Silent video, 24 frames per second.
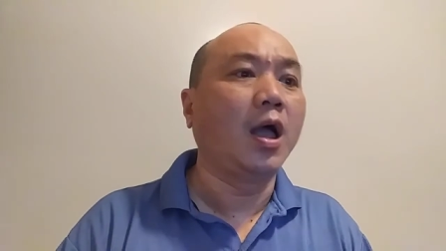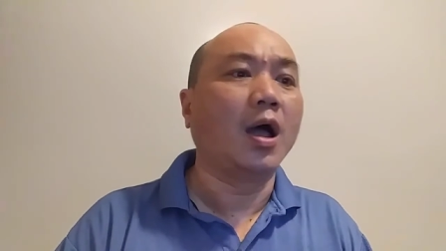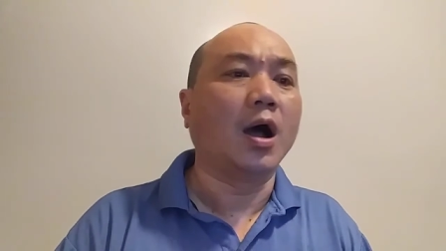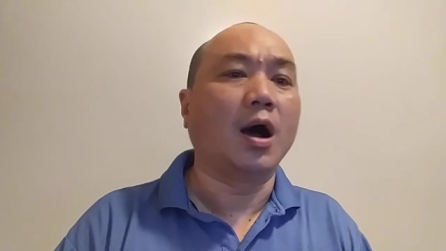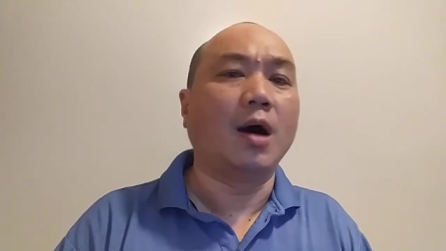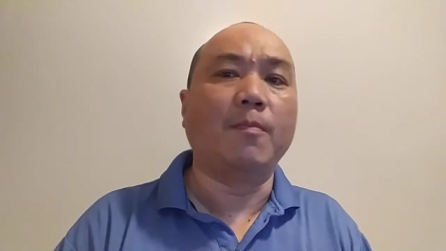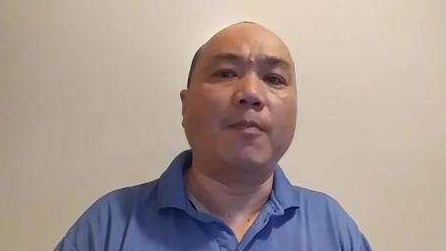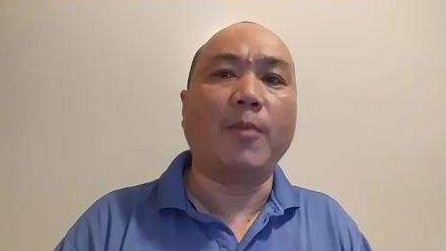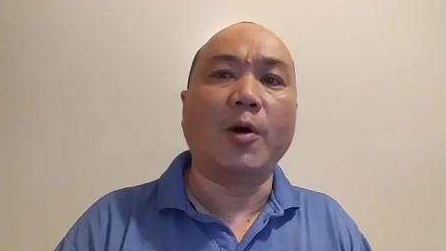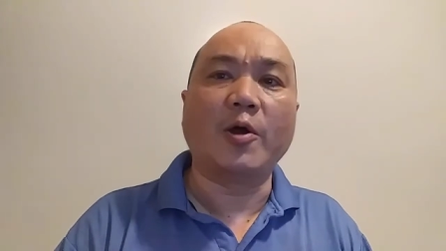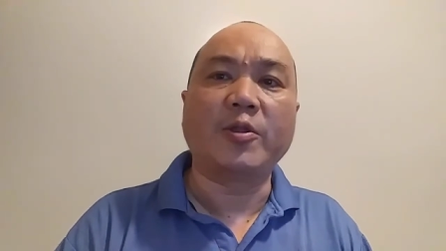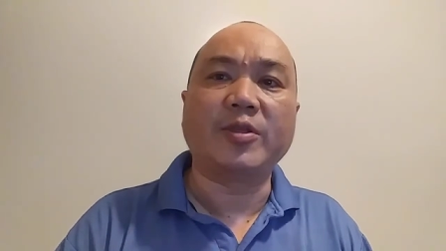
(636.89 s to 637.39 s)

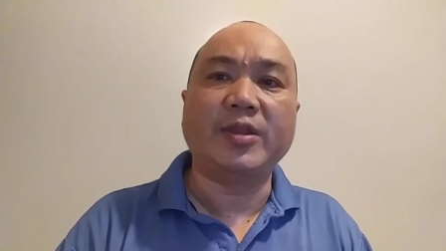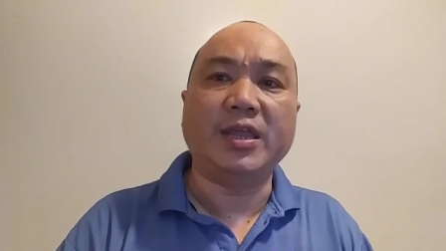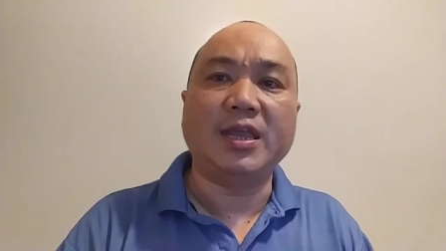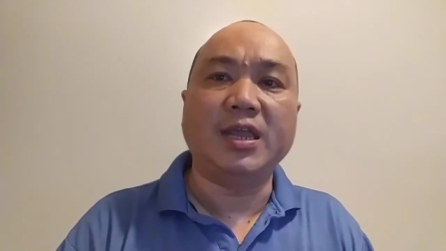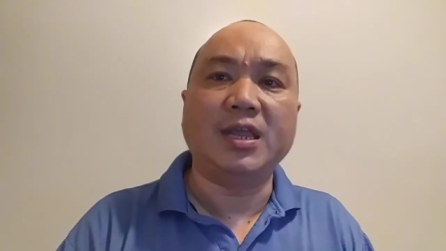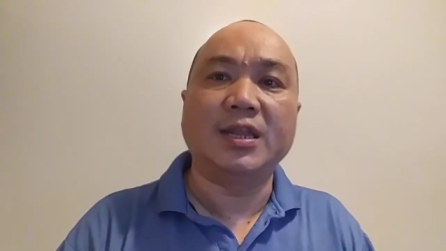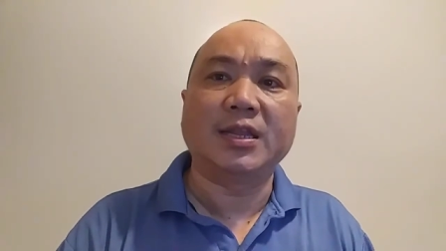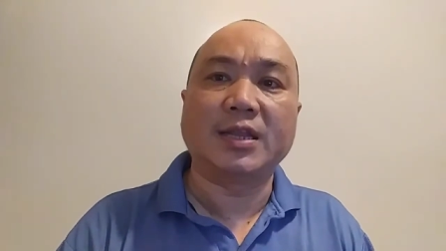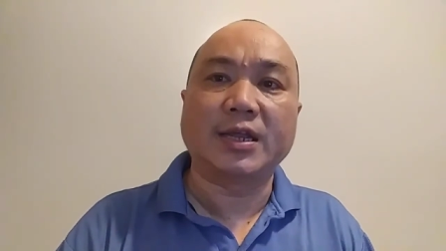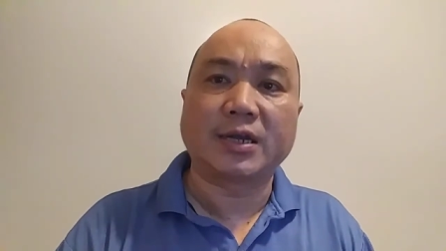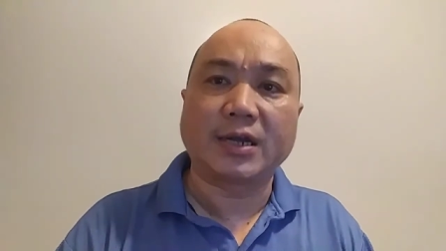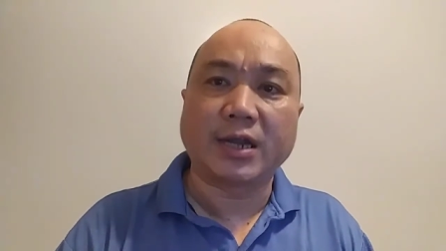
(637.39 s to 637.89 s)
about the
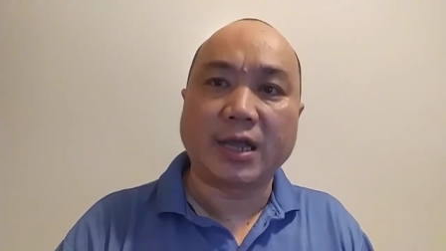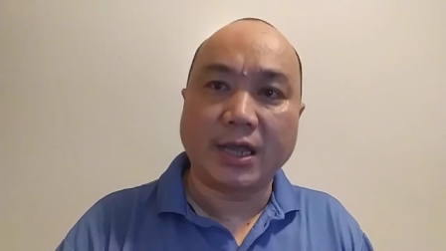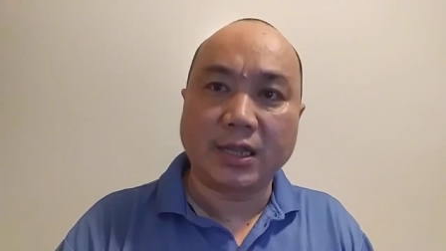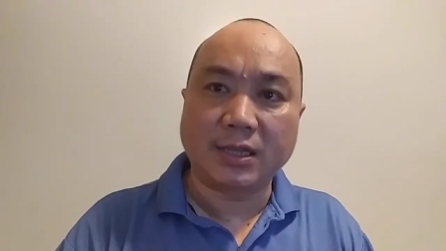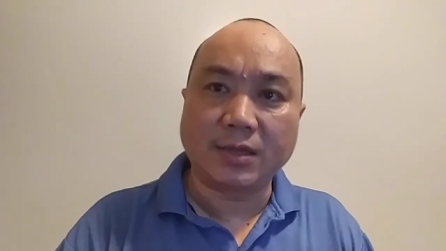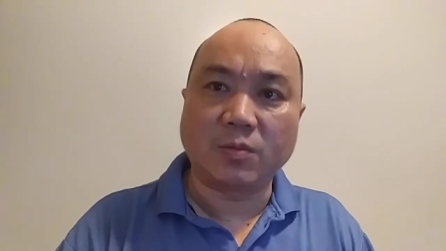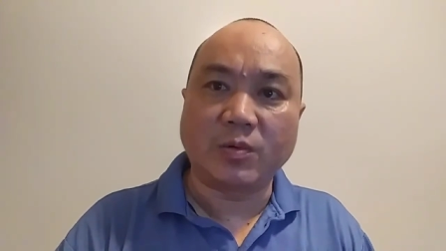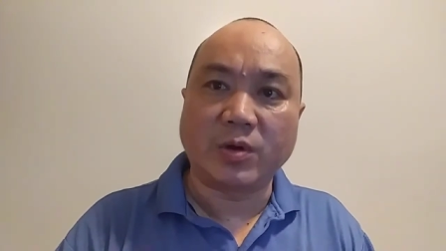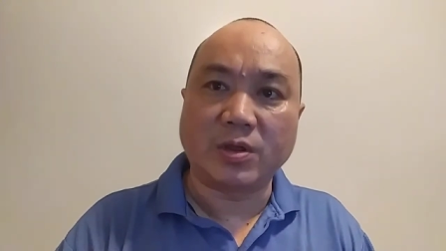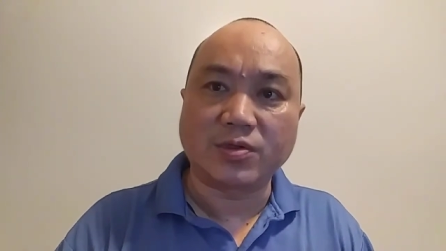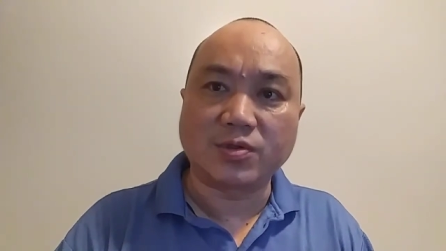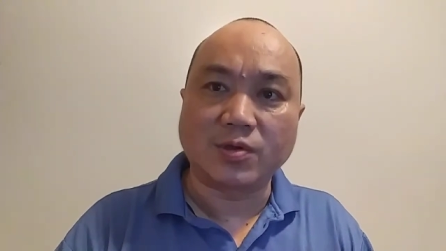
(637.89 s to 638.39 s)
internet
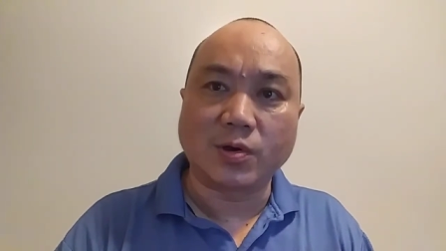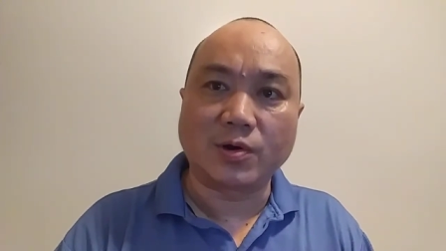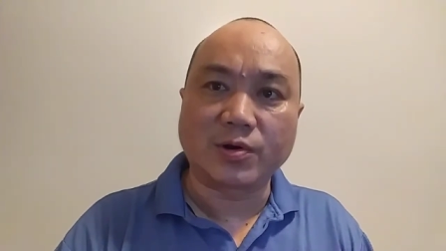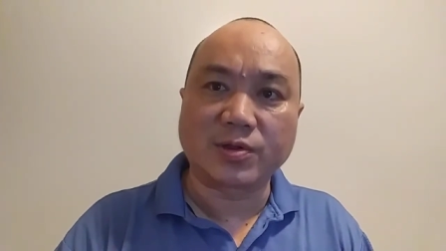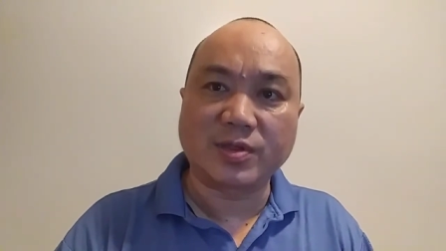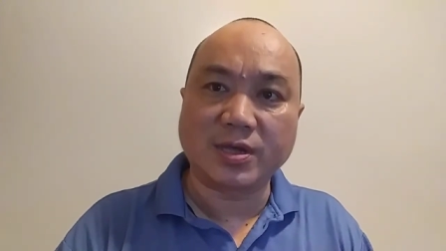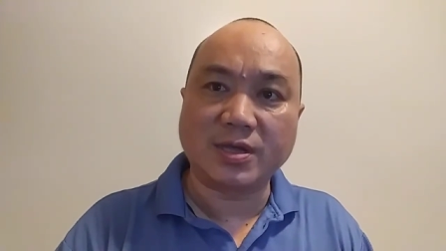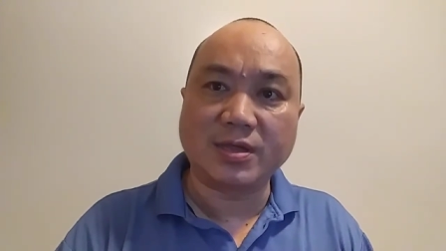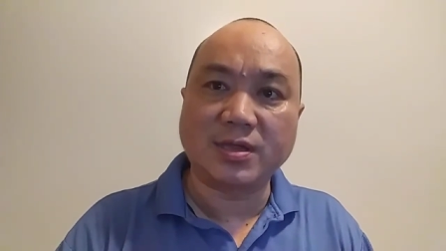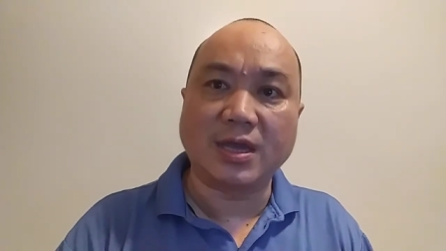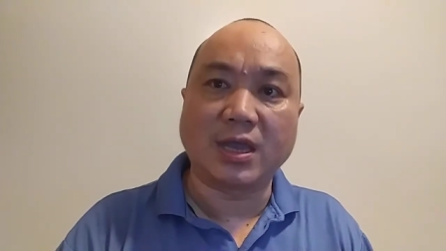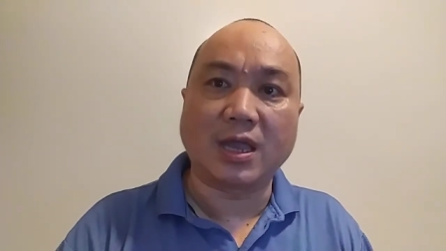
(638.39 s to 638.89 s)

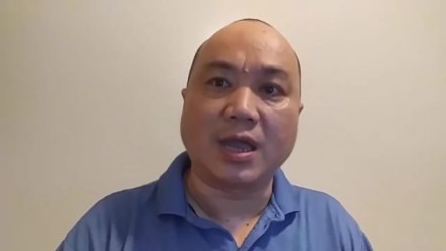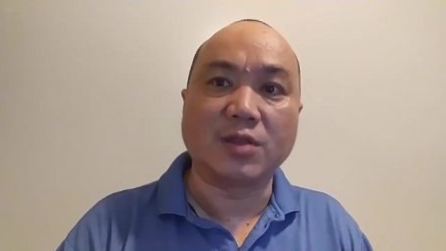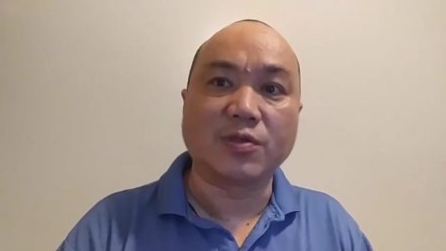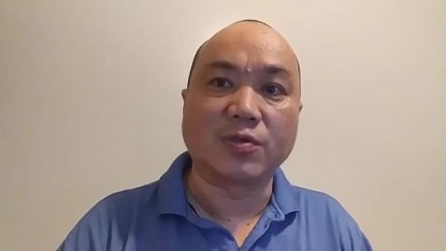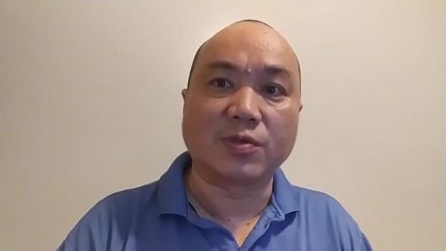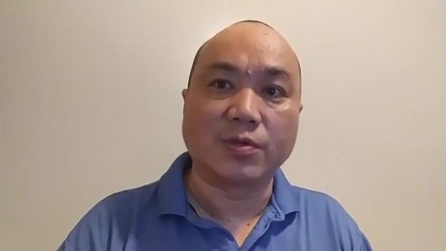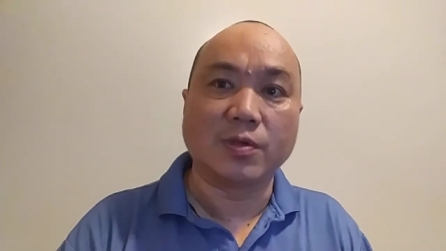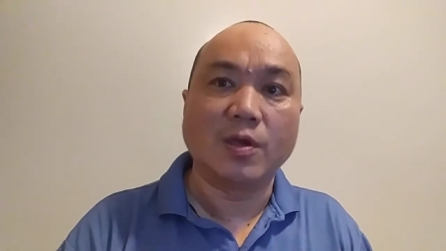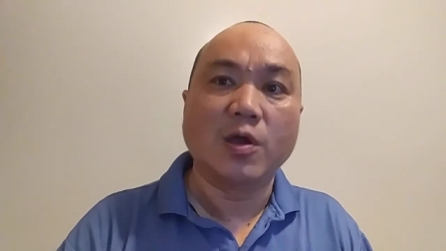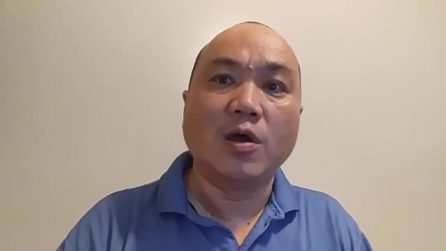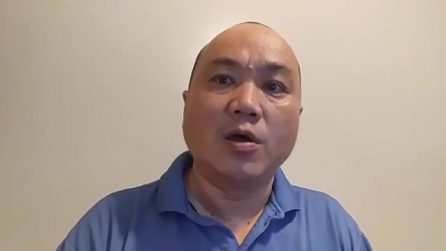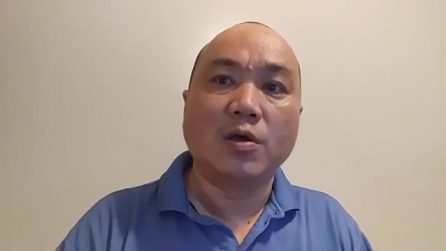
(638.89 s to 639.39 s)
resources he can
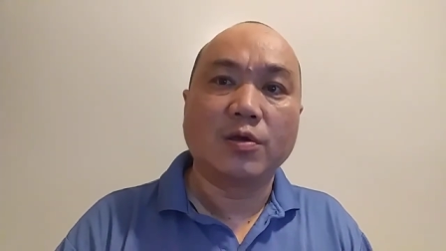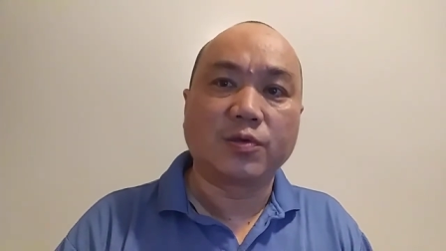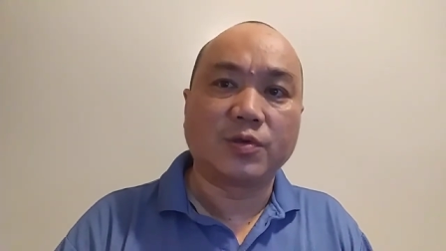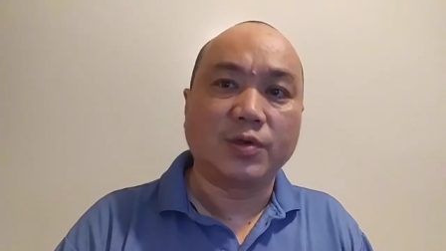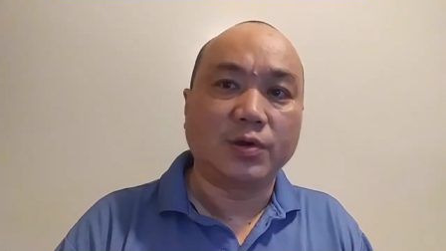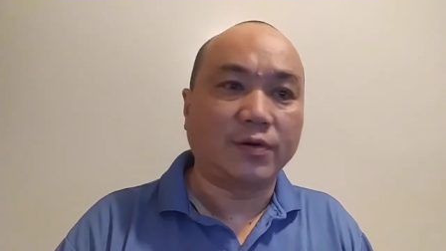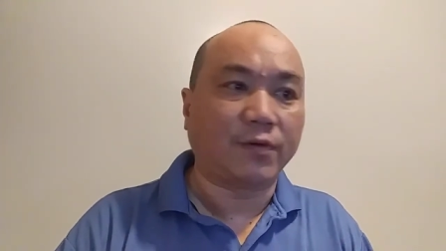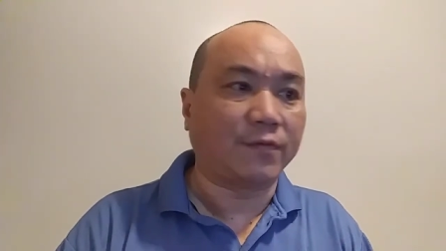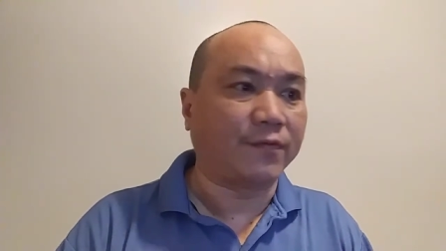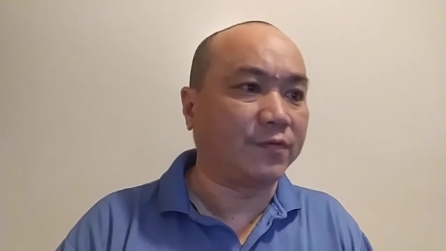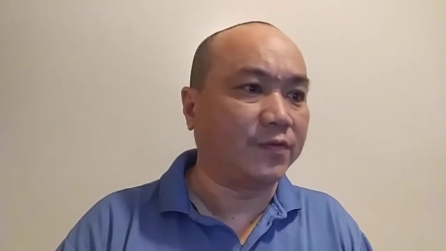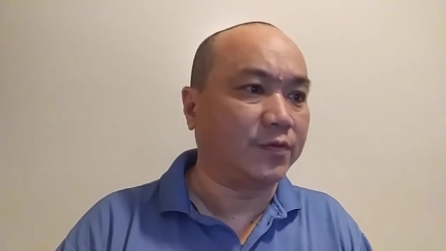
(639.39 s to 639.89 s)

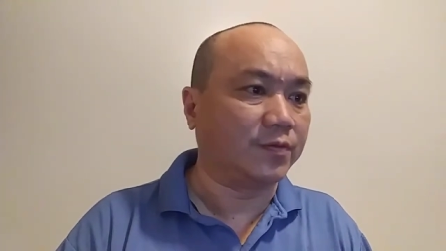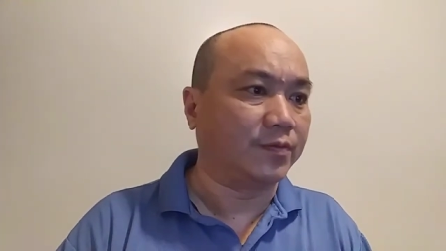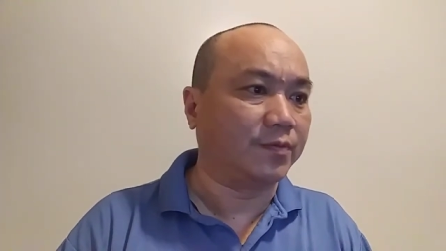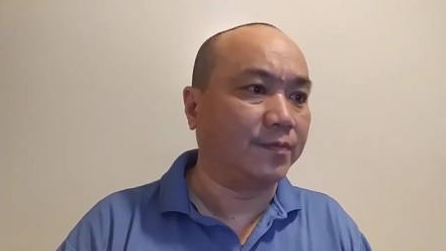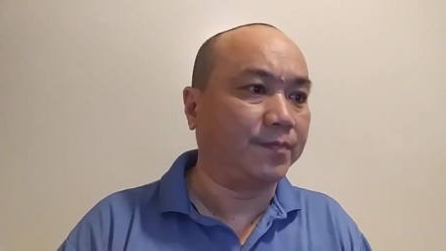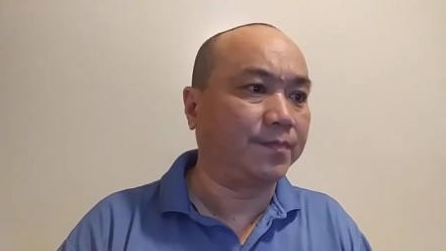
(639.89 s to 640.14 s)
serve to.